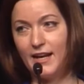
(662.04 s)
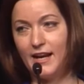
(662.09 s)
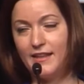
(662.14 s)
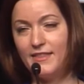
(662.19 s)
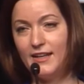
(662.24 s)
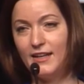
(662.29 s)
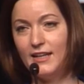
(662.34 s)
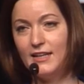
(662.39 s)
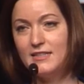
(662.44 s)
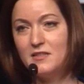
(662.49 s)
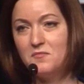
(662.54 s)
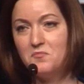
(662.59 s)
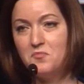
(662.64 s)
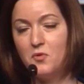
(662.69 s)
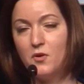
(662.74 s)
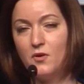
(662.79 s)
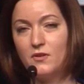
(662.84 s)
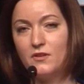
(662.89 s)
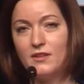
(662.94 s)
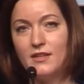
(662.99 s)
I think it's
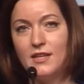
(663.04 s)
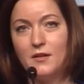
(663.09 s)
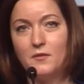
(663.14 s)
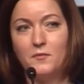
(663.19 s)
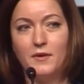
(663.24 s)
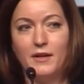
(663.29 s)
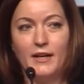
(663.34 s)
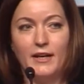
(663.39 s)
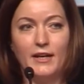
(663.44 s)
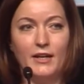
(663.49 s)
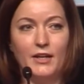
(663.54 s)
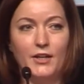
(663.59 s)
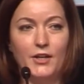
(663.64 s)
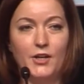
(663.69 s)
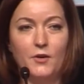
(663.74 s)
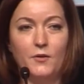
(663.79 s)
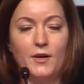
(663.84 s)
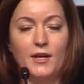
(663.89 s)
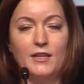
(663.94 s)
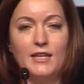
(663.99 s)
important that we,
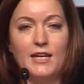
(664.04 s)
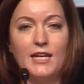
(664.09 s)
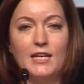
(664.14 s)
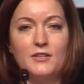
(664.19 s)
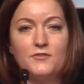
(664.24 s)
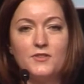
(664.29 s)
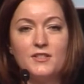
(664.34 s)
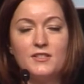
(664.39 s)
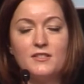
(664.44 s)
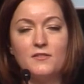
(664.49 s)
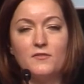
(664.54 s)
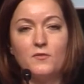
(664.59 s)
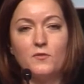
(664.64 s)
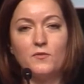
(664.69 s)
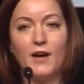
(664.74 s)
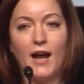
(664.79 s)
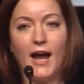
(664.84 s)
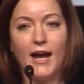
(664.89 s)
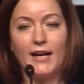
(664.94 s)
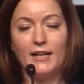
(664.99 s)
in the interest of
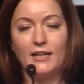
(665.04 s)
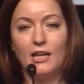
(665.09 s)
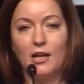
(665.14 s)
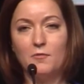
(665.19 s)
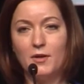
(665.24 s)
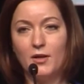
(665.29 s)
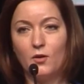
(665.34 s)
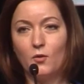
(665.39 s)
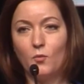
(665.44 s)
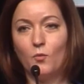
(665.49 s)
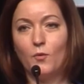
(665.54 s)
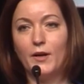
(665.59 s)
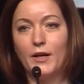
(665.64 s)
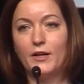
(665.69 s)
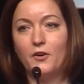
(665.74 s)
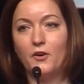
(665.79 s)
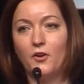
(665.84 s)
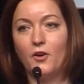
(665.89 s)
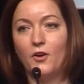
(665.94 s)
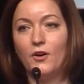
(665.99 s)
academic
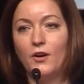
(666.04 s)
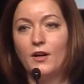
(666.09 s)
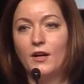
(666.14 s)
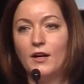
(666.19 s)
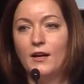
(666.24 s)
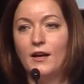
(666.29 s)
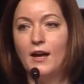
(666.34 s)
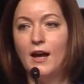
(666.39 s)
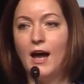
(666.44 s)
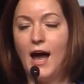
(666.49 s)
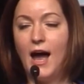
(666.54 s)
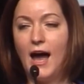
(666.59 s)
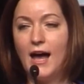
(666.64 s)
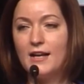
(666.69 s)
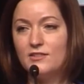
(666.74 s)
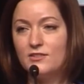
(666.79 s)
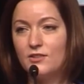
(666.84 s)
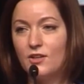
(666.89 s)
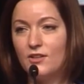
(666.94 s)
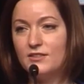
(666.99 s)
rigor,
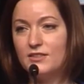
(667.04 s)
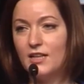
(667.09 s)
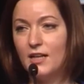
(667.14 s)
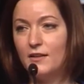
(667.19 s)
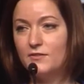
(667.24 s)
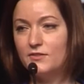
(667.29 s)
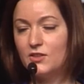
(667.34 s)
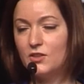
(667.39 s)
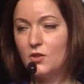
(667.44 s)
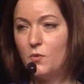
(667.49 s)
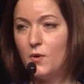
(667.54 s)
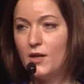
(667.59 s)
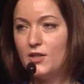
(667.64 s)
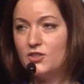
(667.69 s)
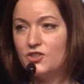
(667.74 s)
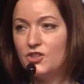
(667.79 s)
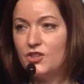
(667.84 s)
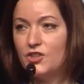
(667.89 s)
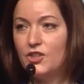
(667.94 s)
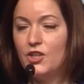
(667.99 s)
ask ourselves the
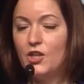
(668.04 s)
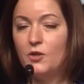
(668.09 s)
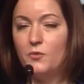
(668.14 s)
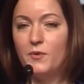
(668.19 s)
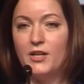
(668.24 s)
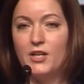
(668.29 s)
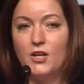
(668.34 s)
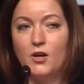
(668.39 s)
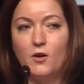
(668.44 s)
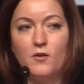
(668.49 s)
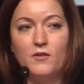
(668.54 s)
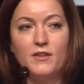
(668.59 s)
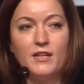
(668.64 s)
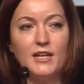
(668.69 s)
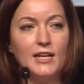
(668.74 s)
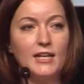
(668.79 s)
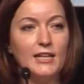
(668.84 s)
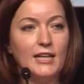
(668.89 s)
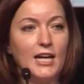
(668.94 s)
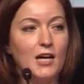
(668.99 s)
question, we know that
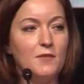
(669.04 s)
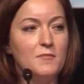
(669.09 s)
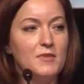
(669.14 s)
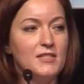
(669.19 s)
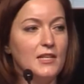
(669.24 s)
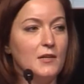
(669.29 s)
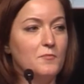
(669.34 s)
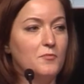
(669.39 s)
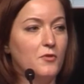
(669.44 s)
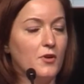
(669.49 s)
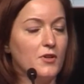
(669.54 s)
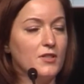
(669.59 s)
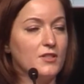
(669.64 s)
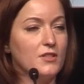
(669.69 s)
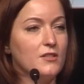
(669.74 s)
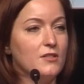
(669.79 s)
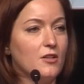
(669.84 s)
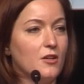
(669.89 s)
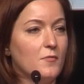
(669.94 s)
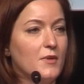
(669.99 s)
income is an important
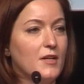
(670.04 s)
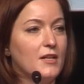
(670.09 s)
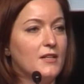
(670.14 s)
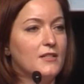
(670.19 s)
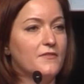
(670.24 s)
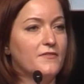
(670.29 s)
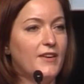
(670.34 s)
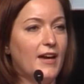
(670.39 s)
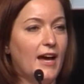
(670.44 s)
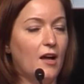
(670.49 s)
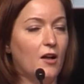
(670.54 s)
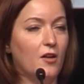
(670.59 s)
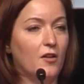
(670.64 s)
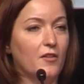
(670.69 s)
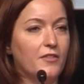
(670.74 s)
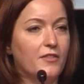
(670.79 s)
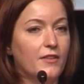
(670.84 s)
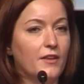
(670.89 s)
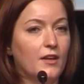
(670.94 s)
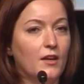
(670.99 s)
determinant of
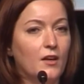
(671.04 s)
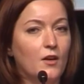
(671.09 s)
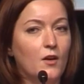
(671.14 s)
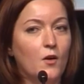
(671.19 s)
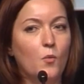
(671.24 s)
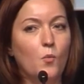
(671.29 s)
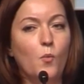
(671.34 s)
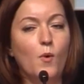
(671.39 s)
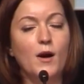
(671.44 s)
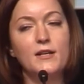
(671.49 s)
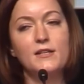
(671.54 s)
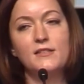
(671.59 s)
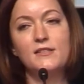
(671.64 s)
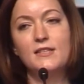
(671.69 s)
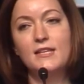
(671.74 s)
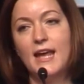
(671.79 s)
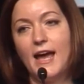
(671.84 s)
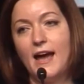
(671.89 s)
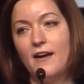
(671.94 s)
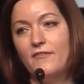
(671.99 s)
health. What is
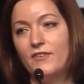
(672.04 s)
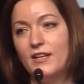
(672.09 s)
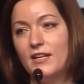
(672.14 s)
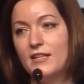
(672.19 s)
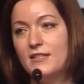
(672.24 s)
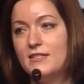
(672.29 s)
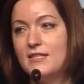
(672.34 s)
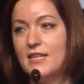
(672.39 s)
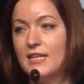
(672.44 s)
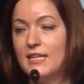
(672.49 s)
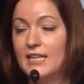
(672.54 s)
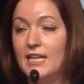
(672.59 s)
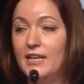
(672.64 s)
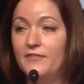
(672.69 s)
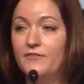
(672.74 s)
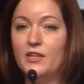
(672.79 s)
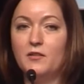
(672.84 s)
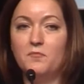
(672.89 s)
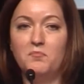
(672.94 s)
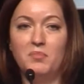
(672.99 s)
the evidence that
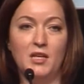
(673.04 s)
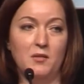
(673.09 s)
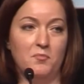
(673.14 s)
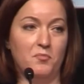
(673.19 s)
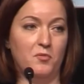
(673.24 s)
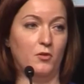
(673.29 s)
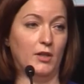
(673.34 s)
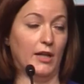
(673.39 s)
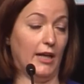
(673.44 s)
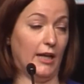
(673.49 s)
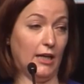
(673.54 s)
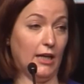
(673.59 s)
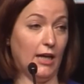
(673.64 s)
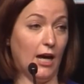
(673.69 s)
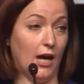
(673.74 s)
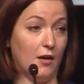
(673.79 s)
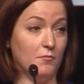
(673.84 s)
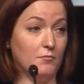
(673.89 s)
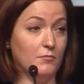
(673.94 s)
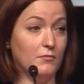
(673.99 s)
giving people
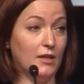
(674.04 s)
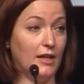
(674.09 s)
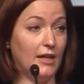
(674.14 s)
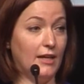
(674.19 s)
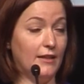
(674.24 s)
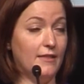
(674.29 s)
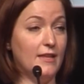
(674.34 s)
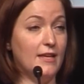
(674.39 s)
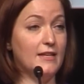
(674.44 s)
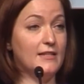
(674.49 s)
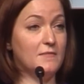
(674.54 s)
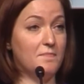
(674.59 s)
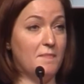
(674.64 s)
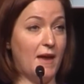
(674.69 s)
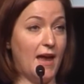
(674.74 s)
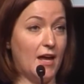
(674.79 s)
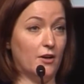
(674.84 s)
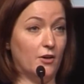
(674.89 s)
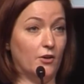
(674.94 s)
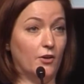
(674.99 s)
income in this
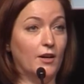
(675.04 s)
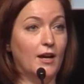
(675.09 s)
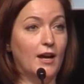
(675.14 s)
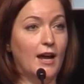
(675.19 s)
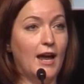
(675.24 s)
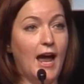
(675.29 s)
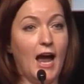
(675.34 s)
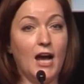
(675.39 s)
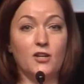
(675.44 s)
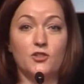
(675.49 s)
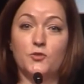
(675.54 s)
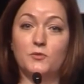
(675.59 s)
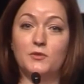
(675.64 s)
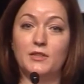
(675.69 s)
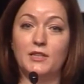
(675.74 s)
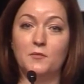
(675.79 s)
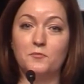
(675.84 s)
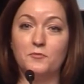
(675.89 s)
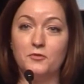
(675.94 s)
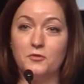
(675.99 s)
manner
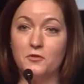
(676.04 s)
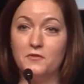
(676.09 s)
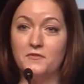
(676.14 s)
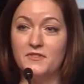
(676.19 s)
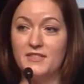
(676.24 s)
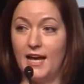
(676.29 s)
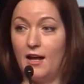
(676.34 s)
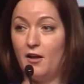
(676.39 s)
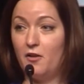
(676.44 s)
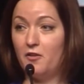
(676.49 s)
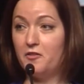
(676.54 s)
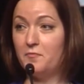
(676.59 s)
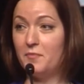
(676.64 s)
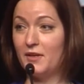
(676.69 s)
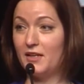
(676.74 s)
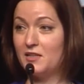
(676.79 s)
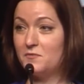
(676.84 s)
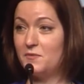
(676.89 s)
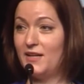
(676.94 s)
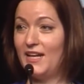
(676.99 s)
actually improves health?
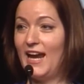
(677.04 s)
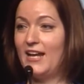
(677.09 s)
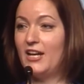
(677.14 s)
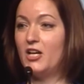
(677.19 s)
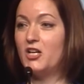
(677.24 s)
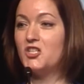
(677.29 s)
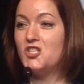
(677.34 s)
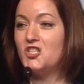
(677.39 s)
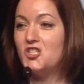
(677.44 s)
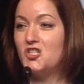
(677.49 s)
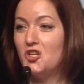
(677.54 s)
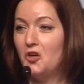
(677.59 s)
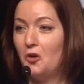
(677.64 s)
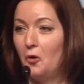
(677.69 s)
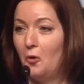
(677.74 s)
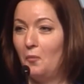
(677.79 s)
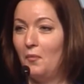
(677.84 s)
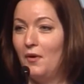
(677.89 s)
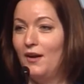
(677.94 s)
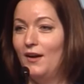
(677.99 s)
Because we can't
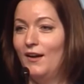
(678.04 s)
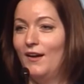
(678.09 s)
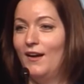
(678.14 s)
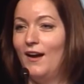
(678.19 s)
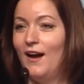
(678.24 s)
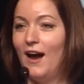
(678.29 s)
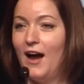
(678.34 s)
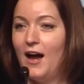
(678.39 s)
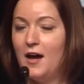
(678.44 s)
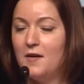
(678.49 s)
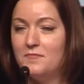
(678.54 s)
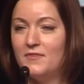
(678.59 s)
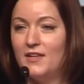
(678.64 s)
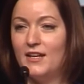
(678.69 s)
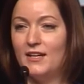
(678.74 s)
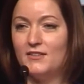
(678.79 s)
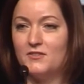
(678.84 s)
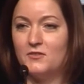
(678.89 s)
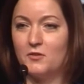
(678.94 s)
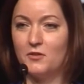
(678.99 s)
assume that
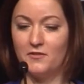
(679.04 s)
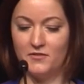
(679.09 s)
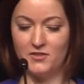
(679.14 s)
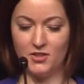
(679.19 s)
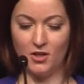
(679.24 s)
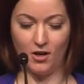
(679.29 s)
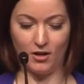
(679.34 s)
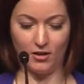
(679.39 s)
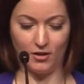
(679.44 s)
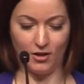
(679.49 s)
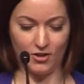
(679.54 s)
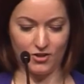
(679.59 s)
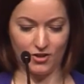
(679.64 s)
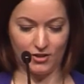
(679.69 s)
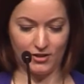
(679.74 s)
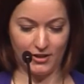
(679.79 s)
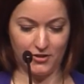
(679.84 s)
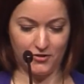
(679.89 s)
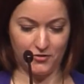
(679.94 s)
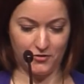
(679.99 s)
it's sort of
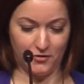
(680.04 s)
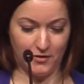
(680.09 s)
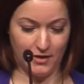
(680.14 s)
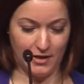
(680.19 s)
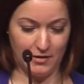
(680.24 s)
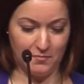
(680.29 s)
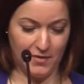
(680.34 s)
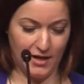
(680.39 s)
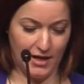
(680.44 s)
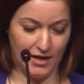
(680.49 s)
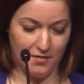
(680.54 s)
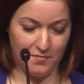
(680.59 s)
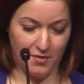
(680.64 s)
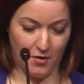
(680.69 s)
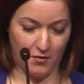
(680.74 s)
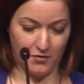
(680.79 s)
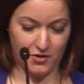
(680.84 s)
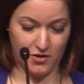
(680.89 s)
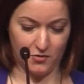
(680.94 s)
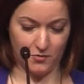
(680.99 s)
tautologically true in
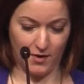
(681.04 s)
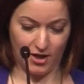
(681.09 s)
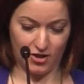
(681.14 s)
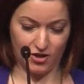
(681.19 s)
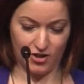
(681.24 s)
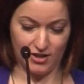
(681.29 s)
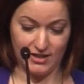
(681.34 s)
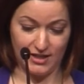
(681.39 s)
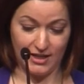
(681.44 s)
both directions.